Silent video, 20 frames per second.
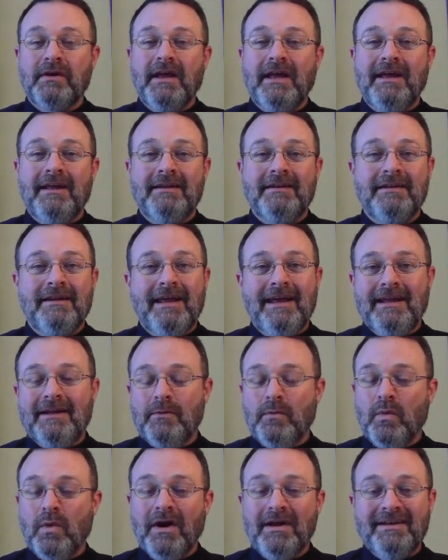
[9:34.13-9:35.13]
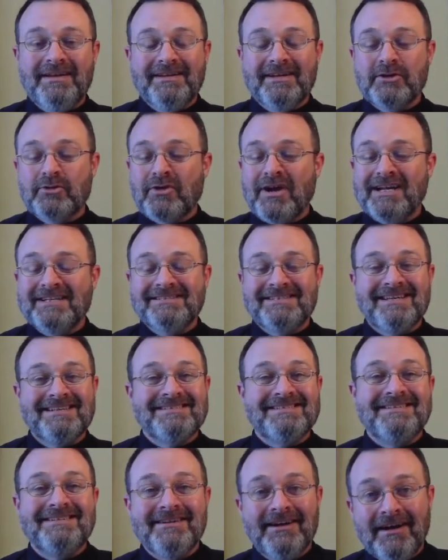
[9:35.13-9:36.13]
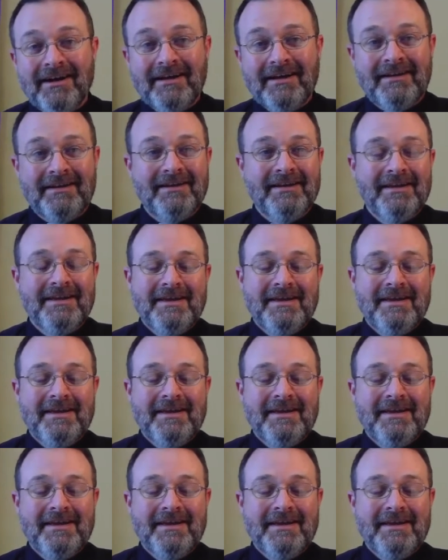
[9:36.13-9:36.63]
and what Christ has done.